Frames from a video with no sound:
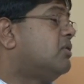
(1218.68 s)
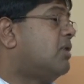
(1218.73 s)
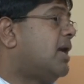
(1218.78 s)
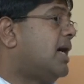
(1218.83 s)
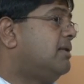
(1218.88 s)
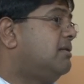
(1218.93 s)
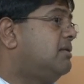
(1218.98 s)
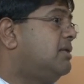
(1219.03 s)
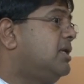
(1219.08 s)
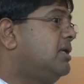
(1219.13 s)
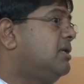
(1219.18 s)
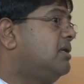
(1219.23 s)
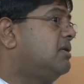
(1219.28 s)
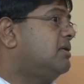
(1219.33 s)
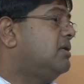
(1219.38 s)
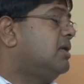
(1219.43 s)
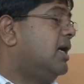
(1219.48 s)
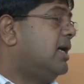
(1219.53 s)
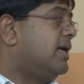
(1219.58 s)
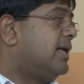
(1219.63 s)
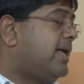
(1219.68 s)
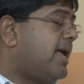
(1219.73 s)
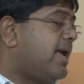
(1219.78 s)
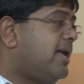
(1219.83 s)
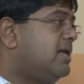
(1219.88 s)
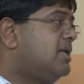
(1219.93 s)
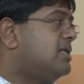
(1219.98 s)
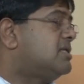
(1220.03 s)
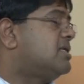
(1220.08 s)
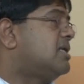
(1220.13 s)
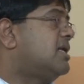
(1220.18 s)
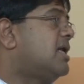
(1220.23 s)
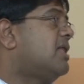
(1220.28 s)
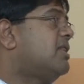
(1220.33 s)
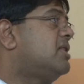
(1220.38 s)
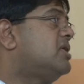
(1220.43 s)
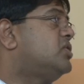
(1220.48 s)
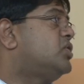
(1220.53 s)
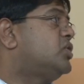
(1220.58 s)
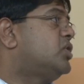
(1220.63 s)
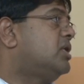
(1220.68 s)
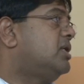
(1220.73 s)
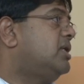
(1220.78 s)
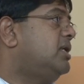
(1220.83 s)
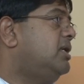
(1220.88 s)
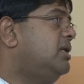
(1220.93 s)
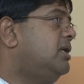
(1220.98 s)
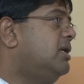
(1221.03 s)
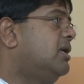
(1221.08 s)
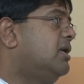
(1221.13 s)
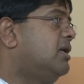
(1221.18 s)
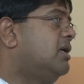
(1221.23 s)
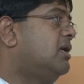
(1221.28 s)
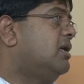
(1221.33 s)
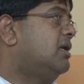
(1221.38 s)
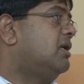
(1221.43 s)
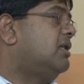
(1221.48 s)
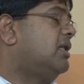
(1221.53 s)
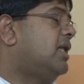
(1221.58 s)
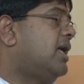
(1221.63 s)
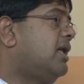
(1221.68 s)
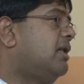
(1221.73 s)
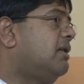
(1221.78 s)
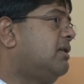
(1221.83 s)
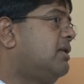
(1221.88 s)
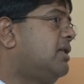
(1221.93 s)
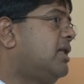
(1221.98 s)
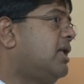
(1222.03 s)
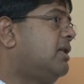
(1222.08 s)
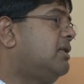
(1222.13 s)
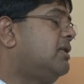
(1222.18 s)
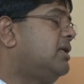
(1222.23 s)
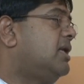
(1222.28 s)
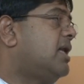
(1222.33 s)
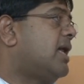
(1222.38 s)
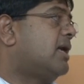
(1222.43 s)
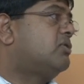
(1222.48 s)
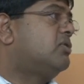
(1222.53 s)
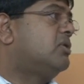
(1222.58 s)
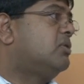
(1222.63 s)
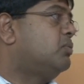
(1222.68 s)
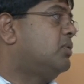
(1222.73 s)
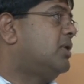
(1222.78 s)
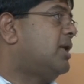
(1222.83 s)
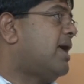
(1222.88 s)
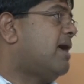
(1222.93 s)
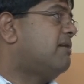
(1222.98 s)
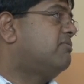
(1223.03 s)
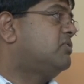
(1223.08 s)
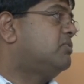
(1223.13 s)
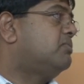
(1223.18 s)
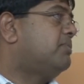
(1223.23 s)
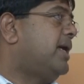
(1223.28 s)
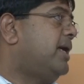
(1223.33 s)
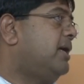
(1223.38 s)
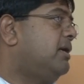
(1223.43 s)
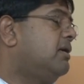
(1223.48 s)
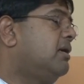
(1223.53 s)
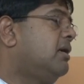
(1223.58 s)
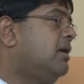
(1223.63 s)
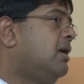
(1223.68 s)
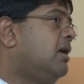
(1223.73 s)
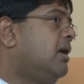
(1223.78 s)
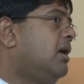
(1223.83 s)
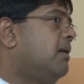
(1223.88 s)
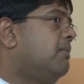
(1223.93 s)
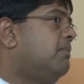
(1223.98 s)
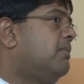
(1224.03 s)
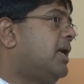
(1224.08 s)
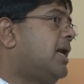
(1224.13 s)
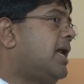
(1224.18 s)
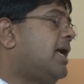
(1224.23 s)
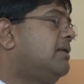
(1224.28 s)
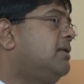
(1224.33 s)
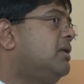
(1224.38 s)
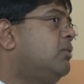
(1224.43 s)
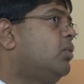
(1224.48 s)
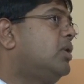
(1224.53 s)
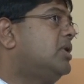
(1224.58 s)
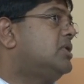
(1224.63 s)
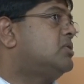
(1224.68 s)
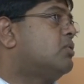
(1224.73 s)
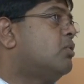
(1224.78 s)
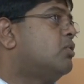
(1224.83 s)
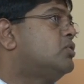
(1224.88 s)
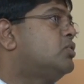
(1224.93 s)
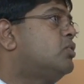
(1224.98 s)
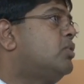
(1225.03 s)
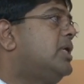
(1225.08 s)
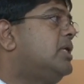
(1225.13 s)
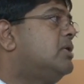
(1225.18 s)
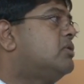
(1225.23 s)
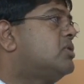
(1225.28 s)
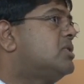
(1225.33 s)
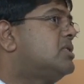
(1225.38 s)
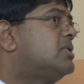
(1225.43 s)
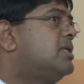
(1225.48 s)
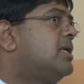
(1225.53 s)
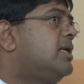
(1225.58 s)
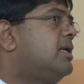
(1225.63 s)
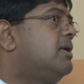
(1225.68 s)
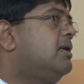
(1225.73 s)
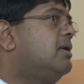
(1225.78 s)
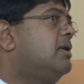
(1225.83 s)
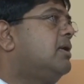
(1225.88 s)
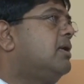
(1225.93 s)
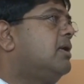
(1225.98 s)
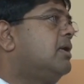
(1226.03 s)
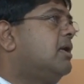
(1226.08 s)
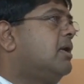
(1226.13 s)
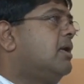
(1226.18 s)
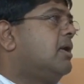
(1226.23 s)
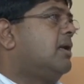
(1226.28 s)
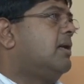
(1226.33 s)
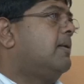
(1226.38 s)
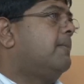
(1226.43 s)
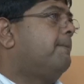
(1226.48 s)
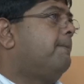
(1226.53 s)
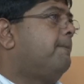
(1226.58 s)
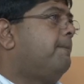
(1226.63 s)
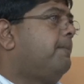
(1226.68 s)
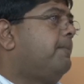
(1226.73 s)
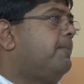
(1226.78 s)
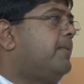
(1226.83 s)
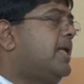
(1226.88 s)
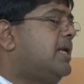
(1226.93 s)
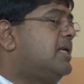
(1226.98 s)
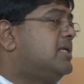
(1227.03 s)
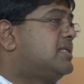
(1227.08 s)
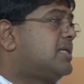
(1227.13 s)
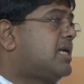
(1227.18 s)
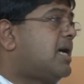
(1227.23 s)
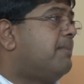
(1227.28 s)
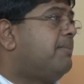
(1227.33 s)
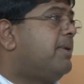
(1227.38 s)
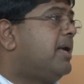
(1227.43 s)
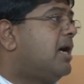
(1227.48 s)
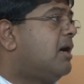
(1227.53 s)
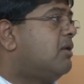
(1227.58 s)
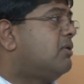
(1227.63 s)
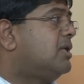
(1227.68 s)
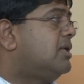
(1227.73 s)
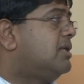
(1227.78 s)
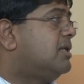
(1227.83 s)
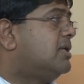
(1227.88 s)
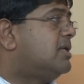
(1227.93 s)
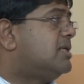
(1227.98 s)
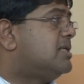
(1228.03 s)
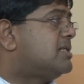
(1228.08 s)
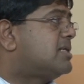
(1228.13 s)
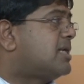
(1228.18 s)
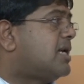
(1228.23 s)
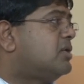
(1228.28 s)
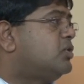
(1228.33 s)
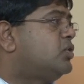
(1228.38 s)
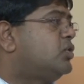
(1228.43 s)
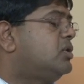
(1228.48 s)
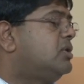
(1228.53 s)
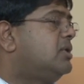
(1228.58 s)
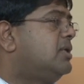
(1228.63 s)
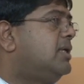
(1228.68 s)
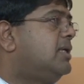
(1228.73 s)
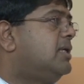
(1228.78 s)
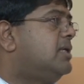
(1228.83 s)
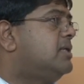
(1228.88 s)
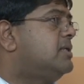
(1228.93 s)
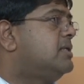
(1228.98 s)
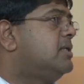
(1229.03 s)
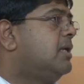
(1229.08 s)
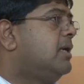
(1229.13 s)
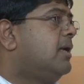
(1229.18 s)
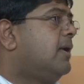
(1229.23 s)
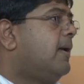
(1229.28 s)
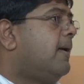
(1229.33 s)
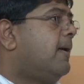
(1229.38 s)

So I think, again, it's another journey that the electorate will have to make. But I think what is also interesting that is coming out in the discussion is